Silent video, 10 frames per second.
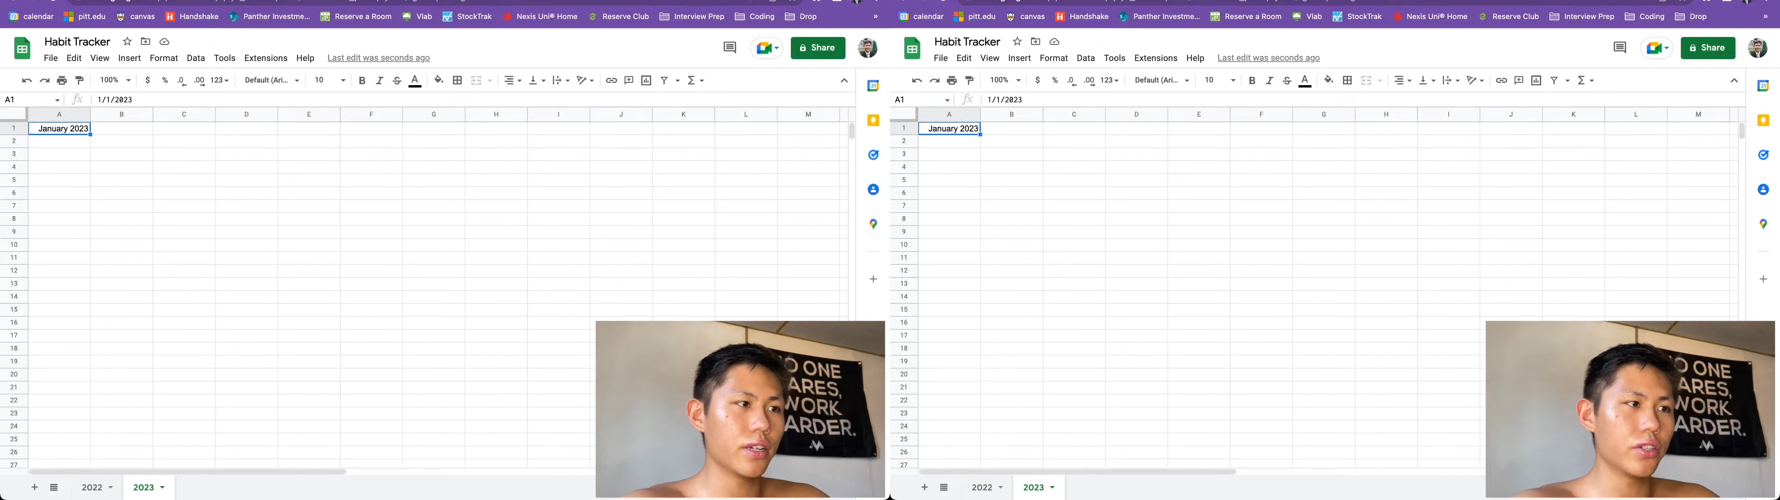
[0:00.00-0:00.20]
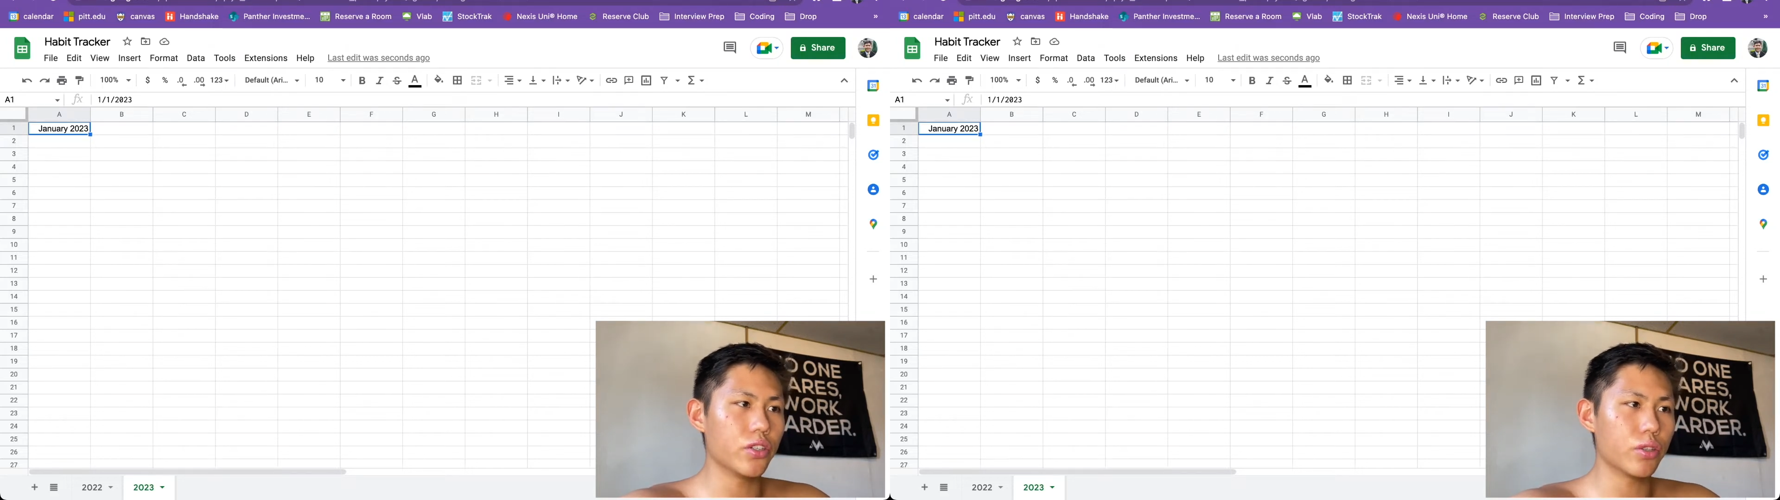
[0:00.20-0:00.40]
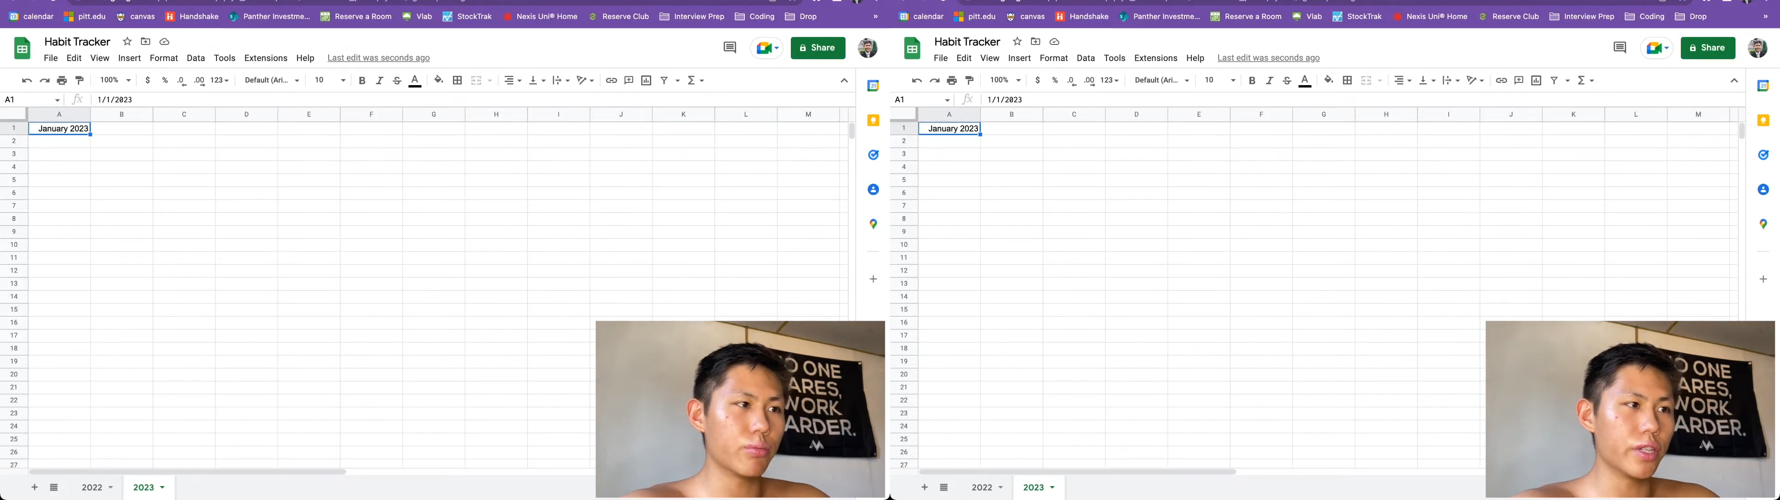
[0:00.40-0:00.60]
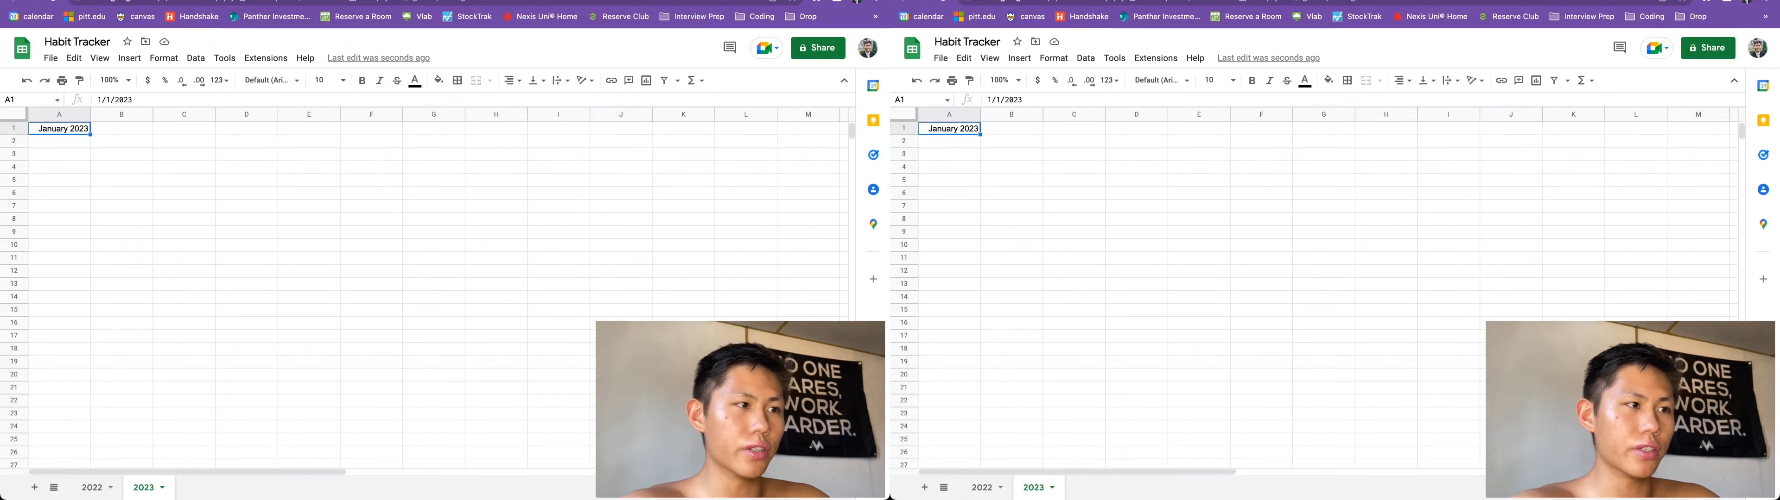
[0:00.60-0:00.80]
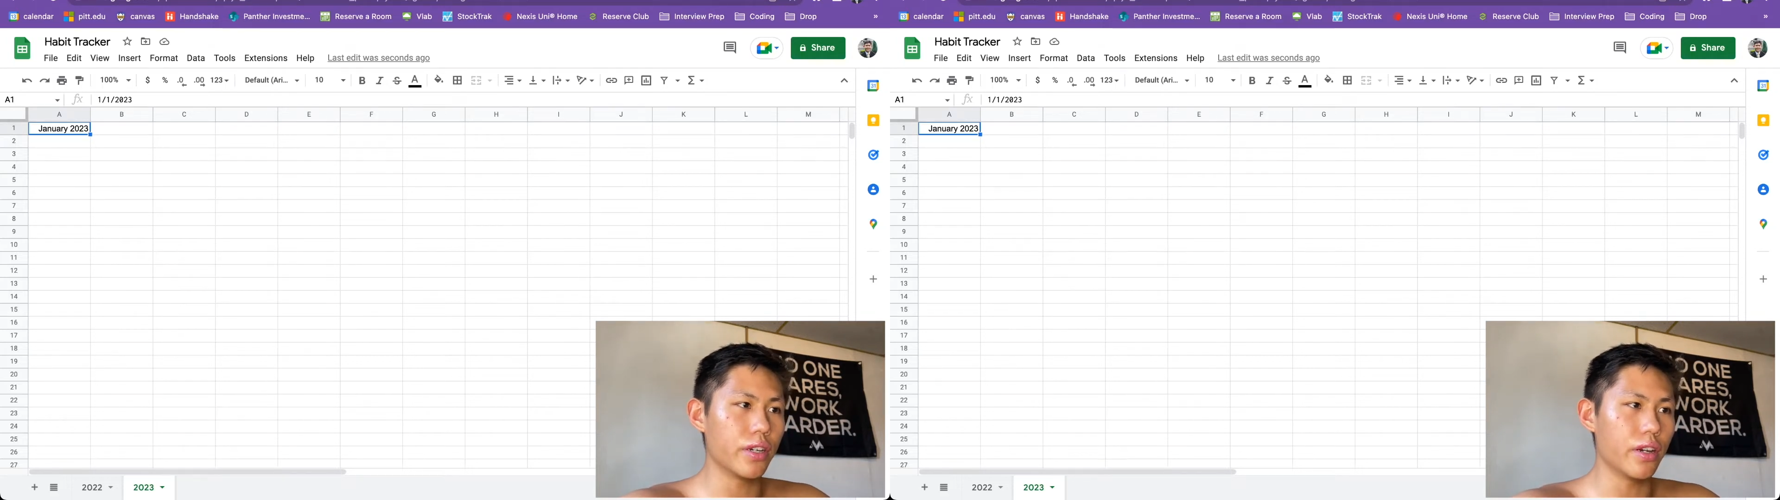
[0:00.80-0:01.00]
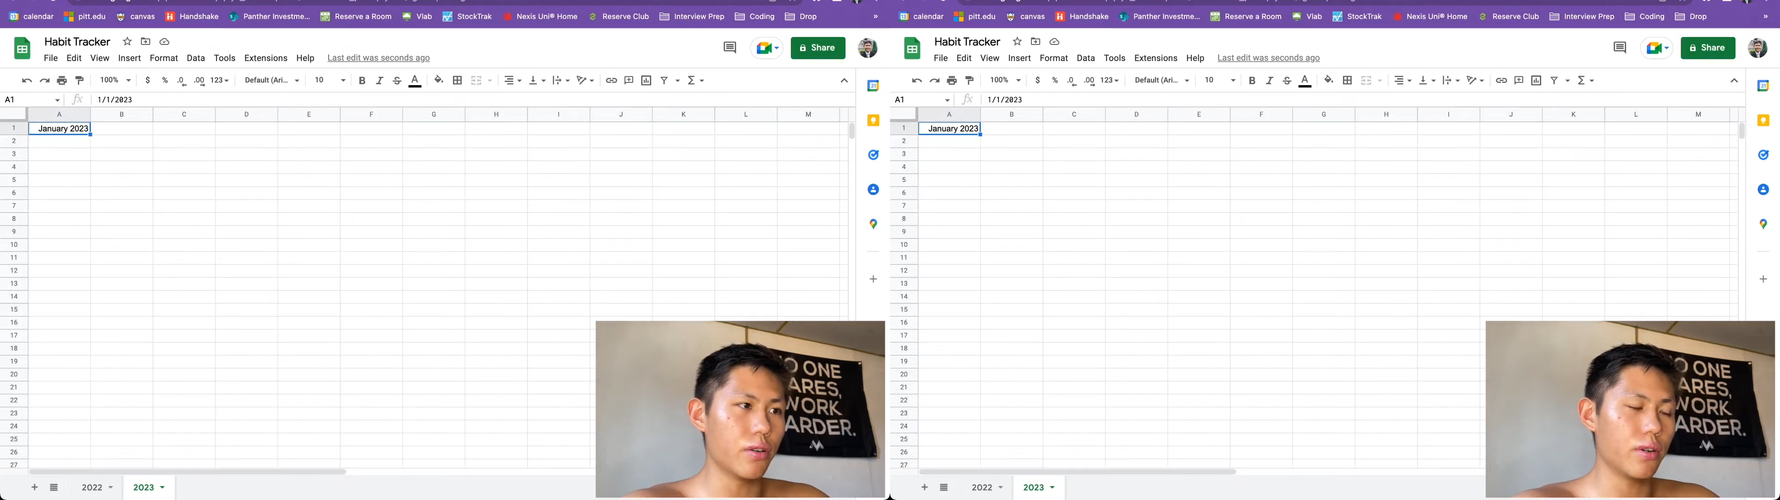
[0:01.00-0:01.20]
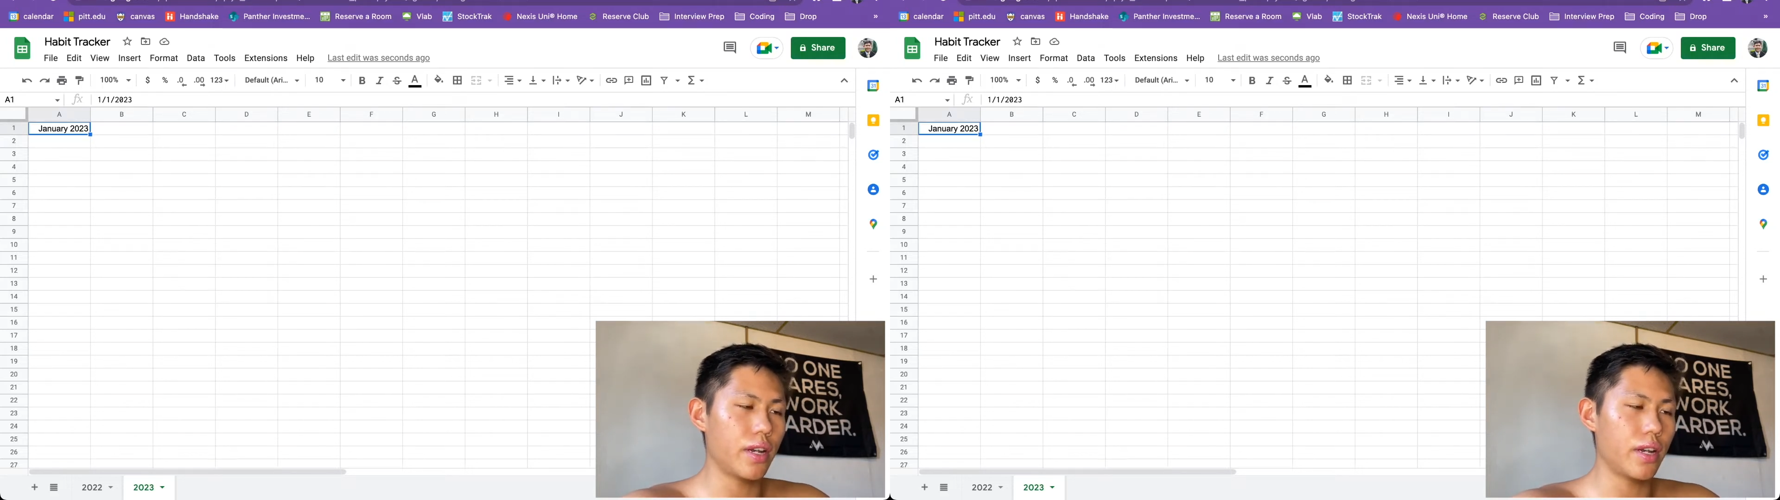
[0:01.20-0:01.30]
you should be good to go.